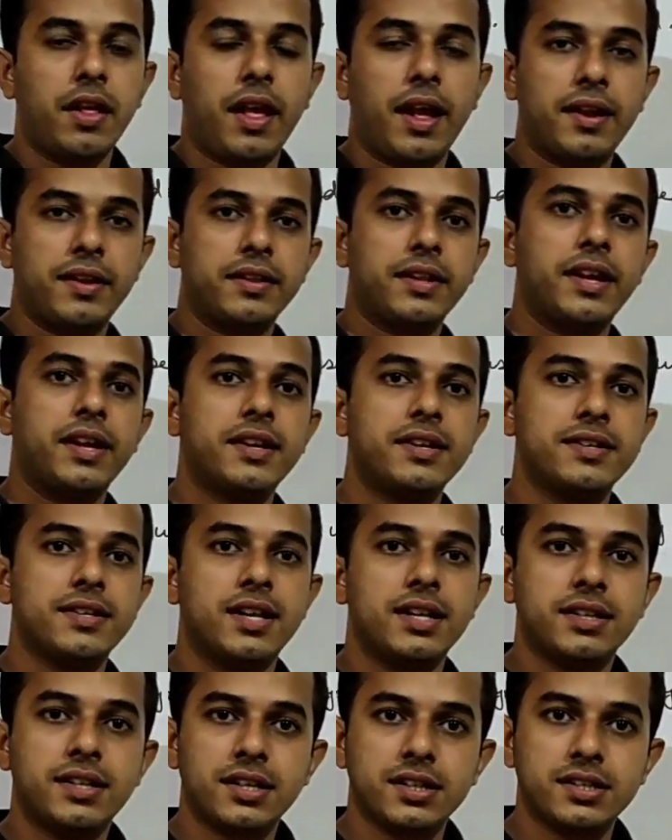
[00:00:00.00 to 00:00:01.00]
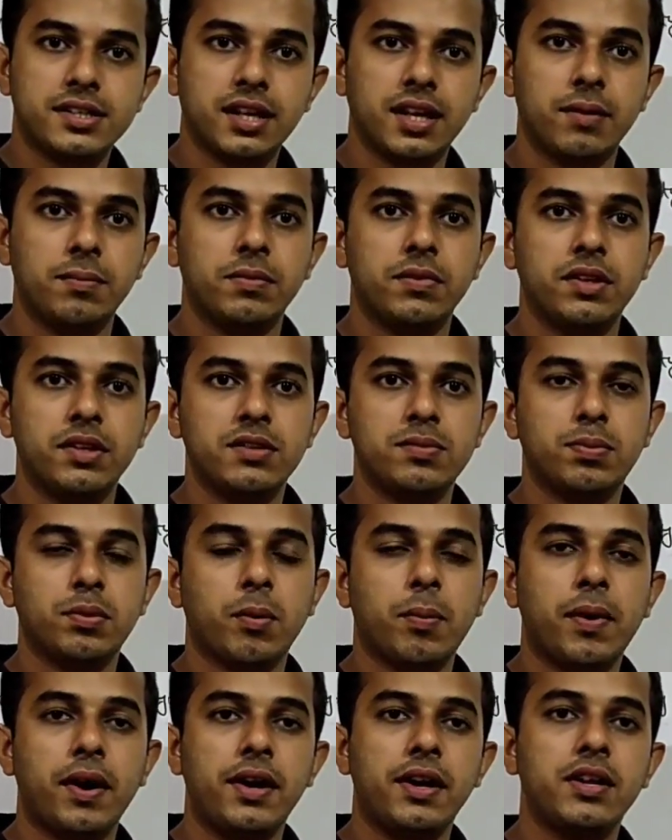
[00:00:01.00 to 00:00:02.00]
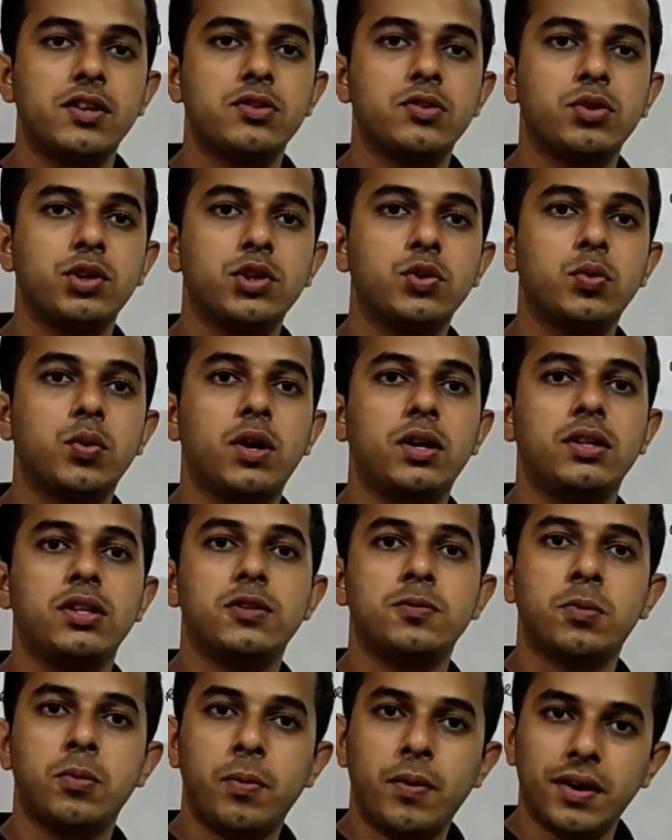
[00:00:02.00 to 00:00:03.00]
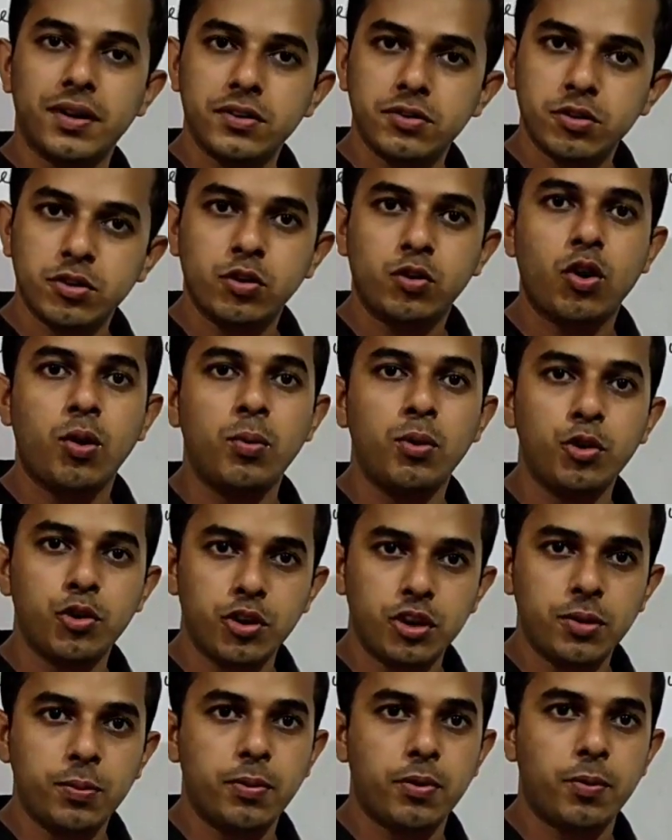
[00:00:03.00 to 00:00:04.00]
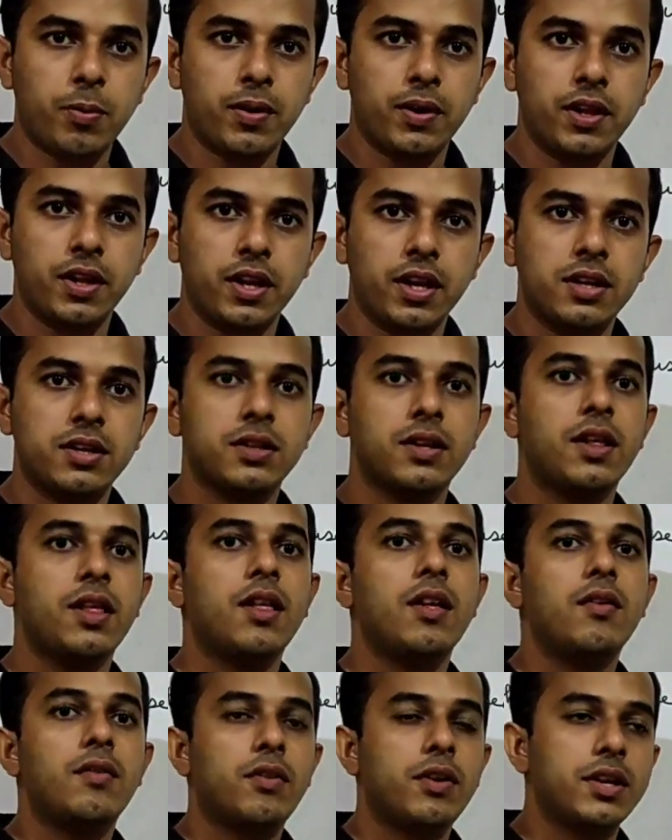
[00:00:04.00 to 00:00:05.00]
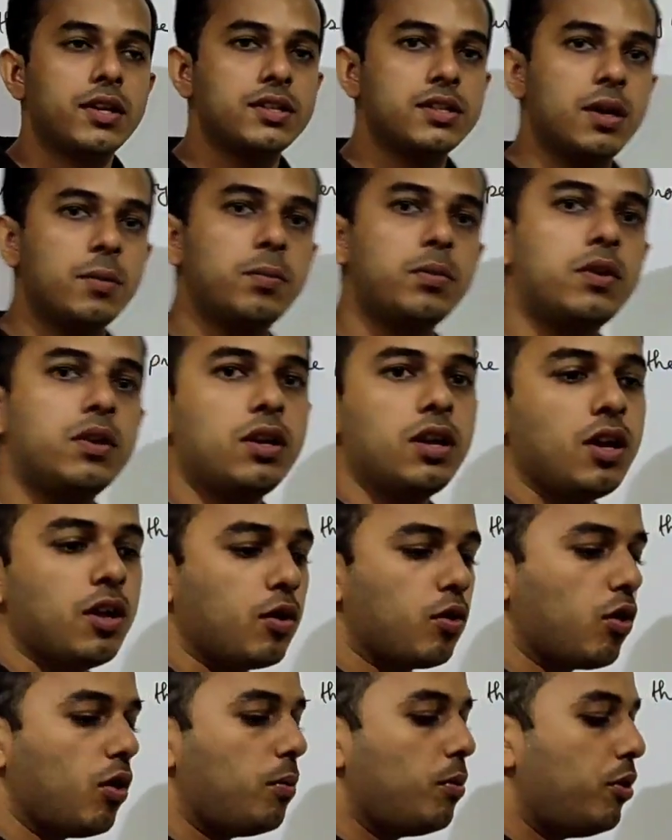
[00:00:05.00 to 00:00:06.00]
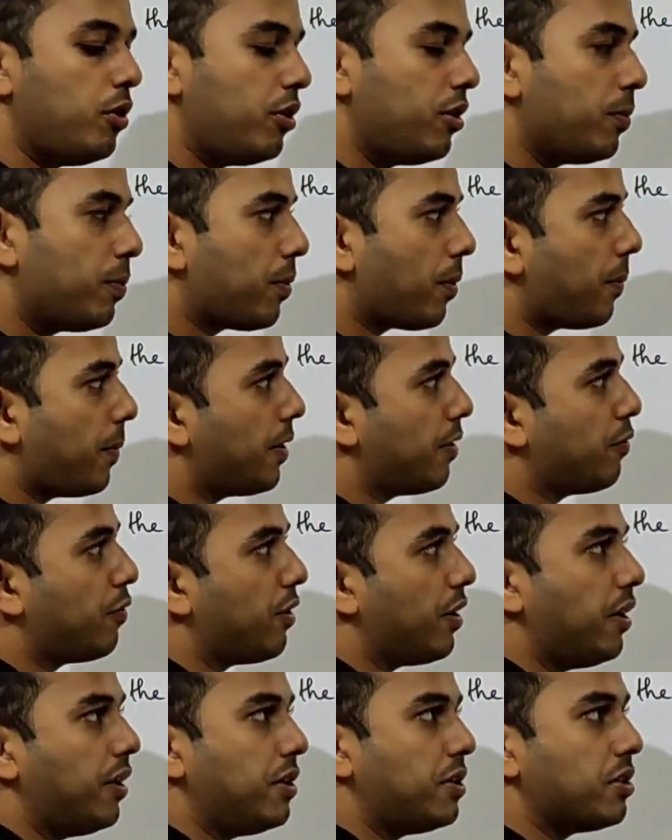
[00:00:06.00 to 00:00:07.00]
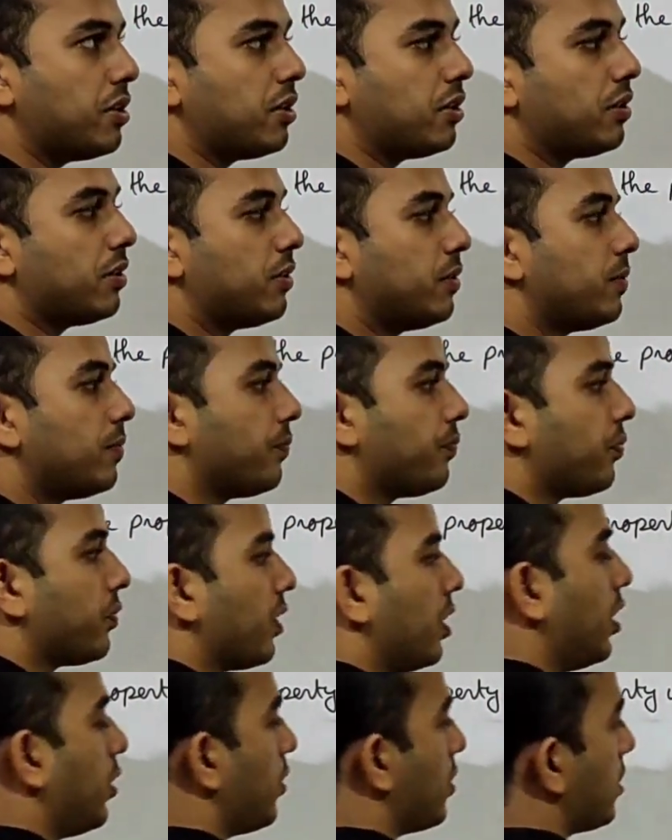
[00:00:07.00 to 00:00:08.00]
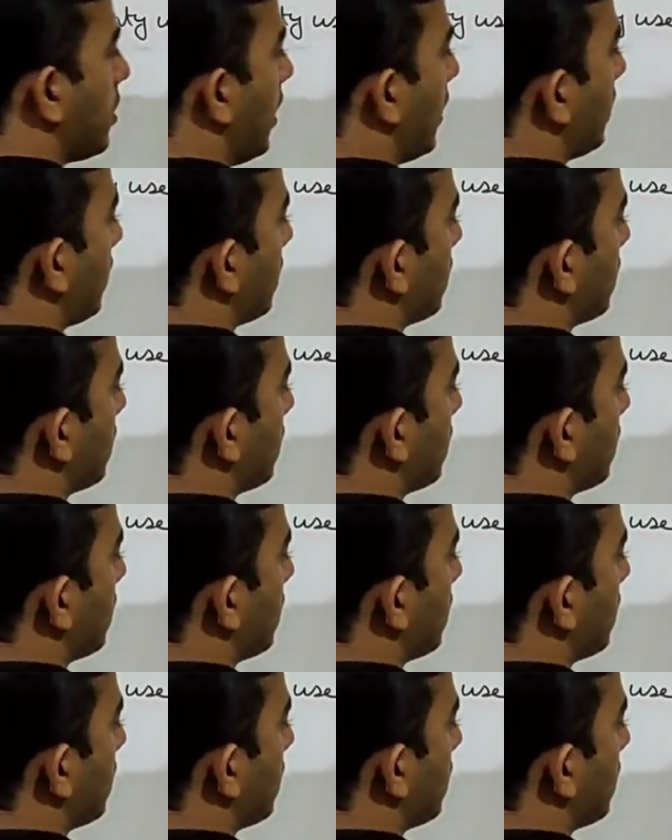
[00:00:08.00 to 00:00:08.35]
and their results are same, this property is known as what? This property is known as commutative property, right? For example, commutative property for addition, it was like